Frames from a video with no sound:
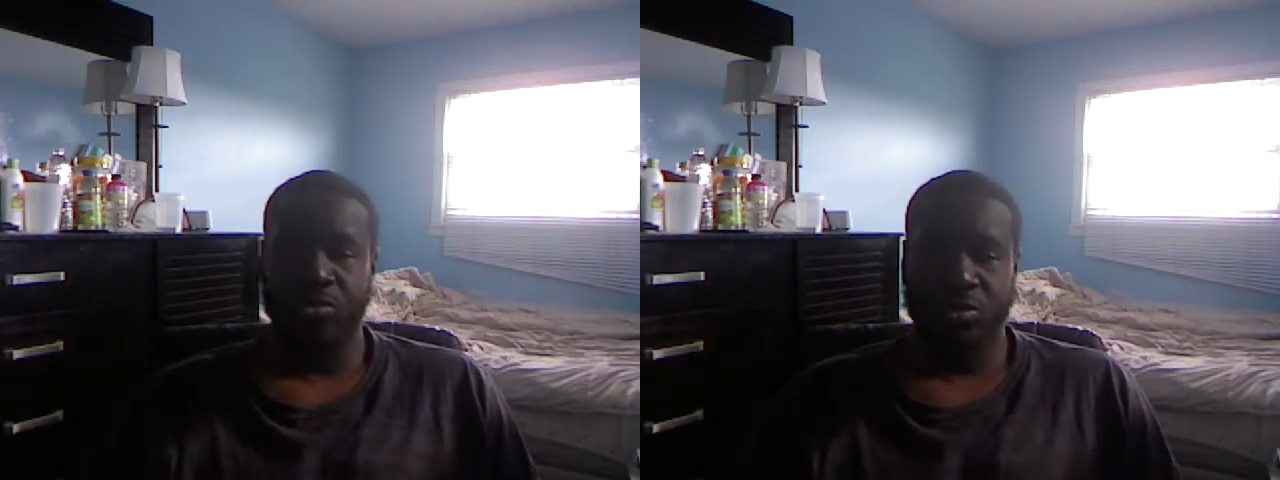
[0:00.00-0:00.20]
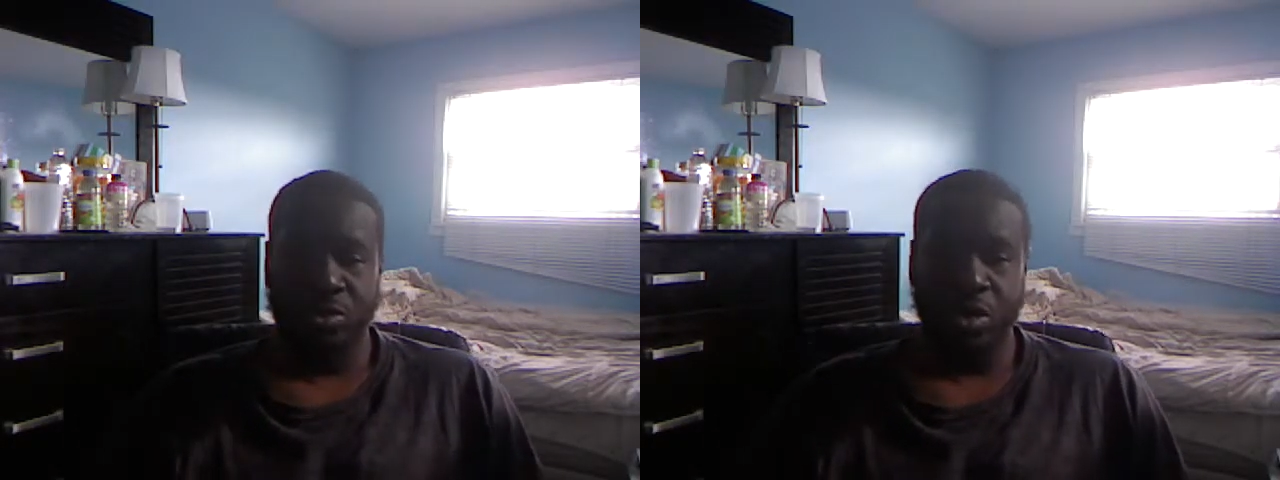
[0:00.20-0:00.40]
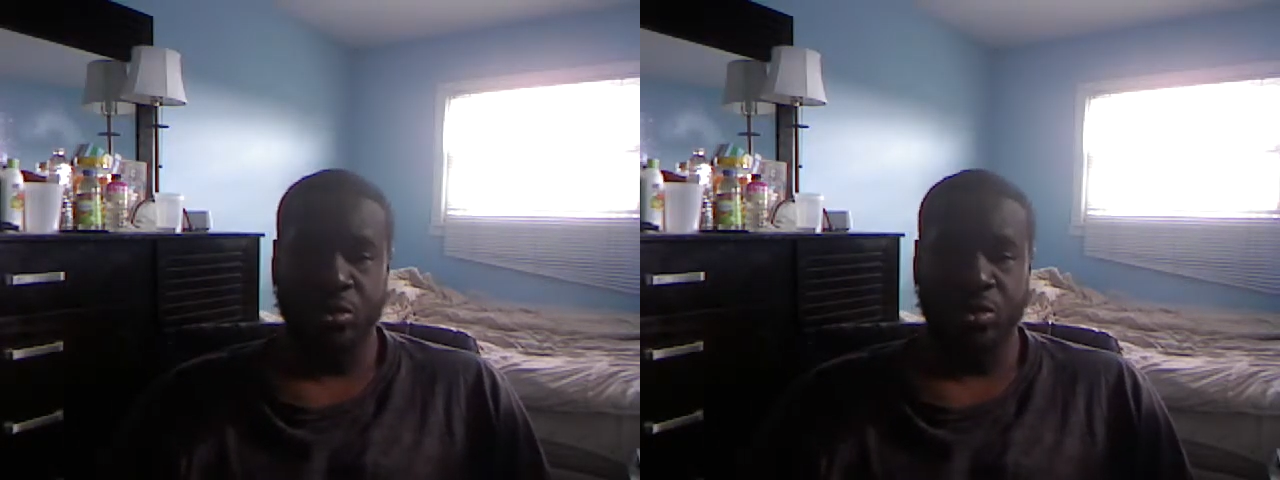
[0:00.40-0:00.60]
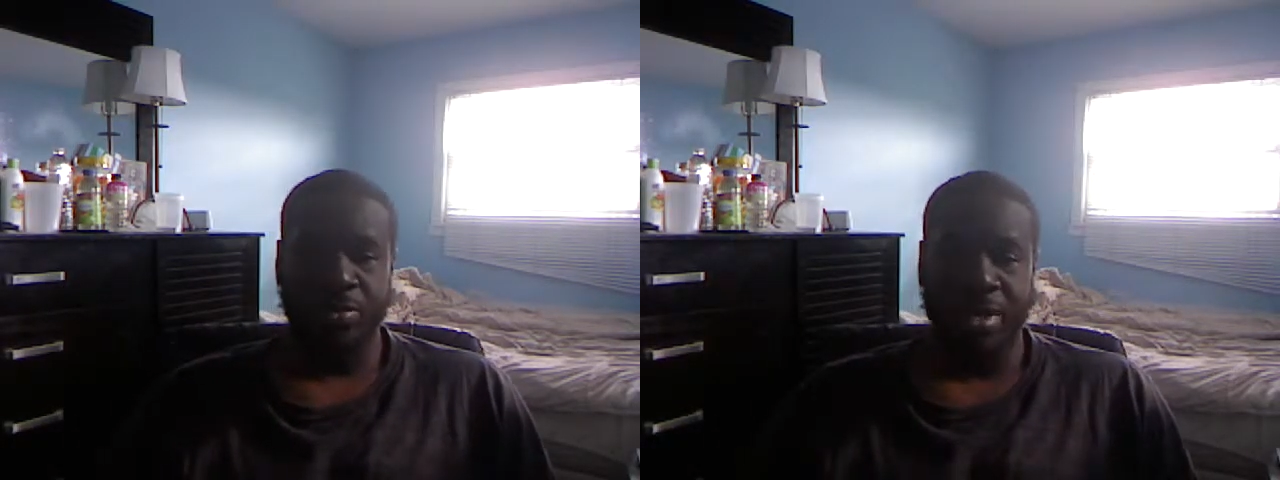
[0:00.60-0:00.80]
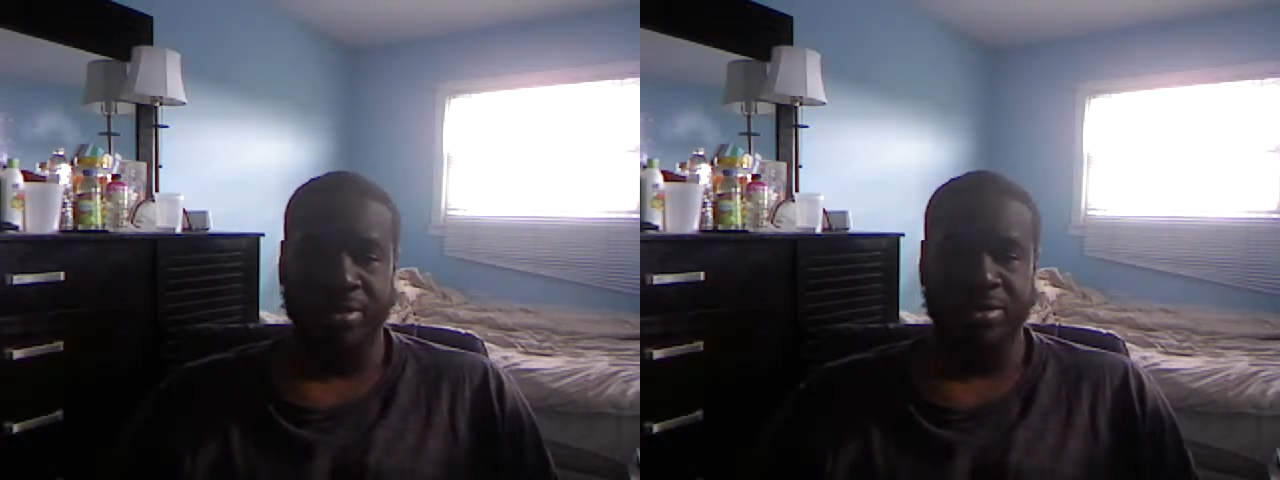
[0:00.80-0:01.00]
will go through
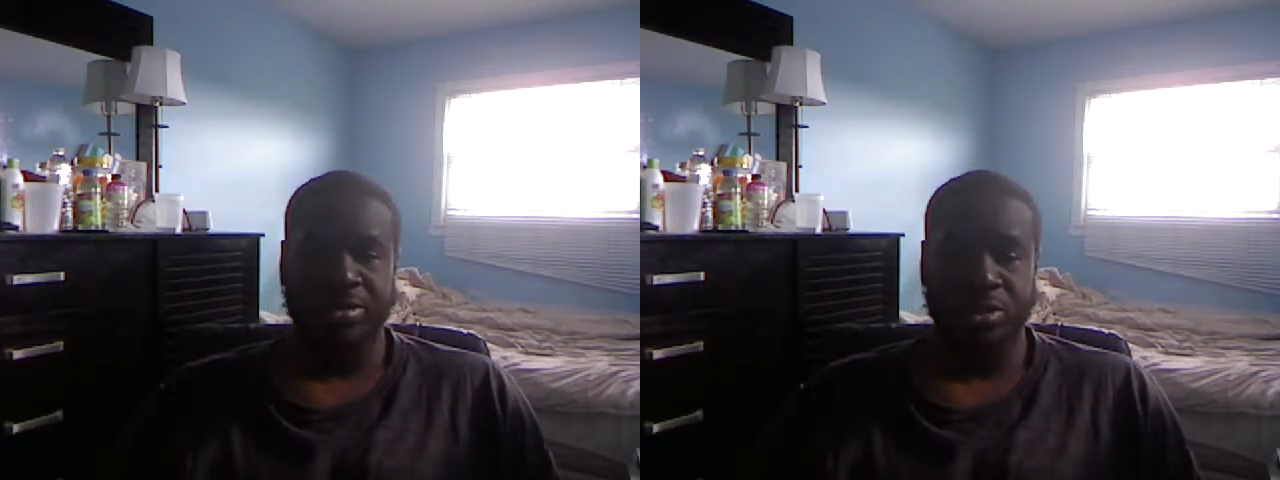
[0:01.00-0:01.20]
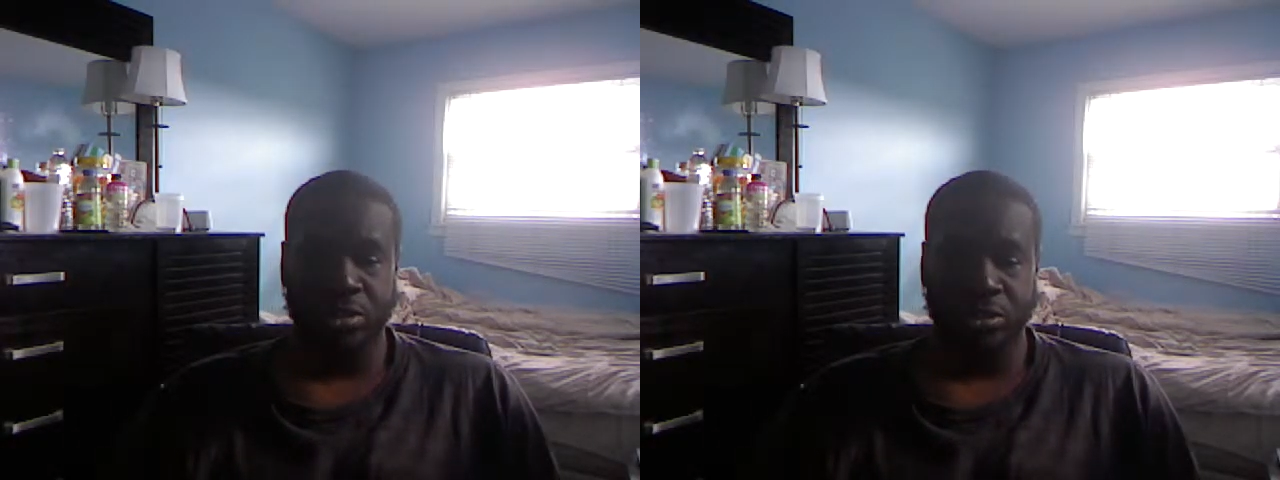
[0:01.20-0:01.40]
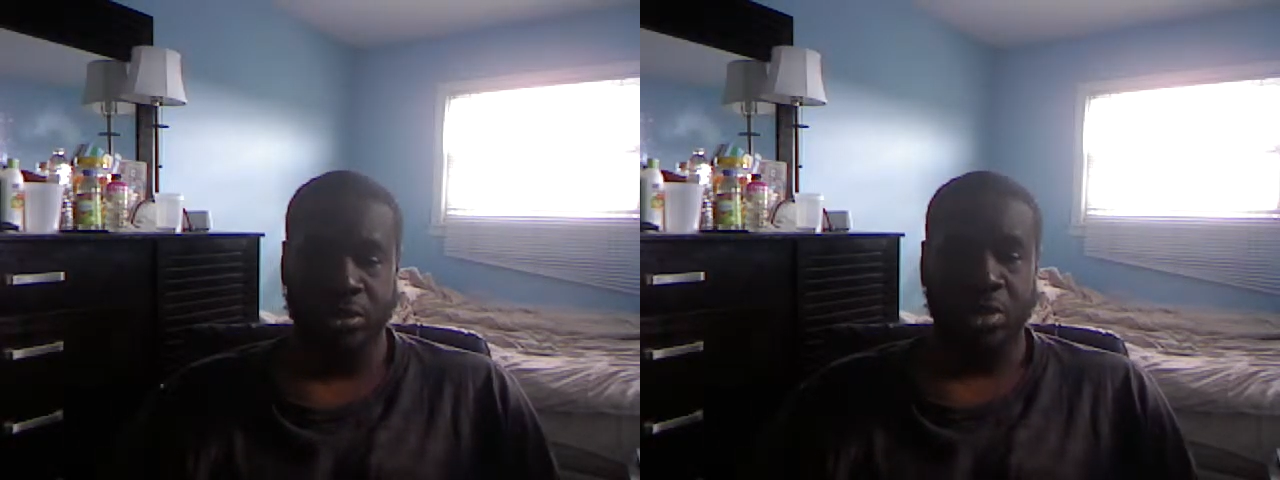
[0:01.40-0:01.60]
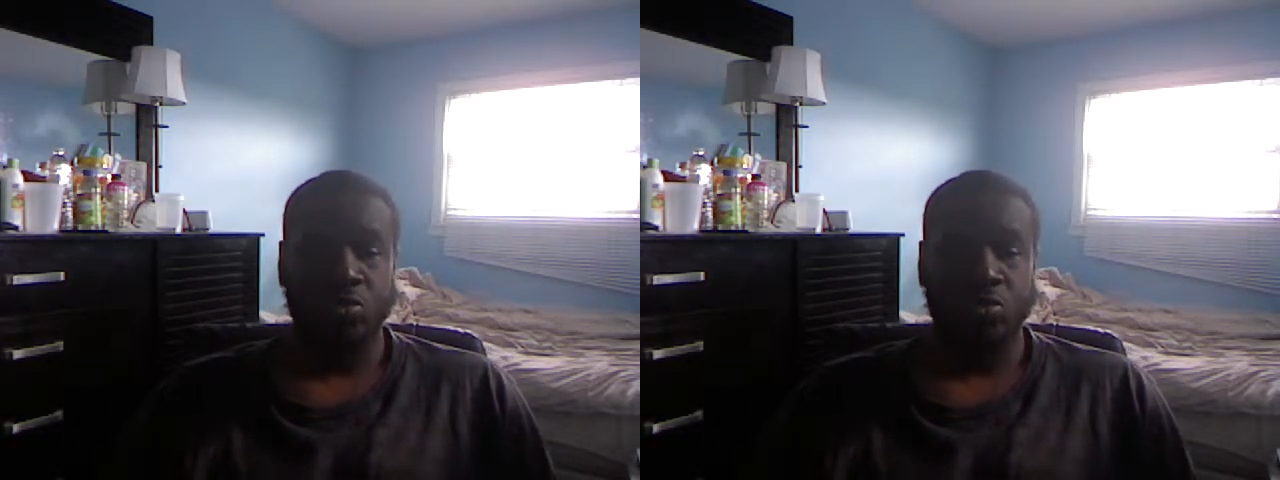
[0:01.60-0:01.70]
problems too.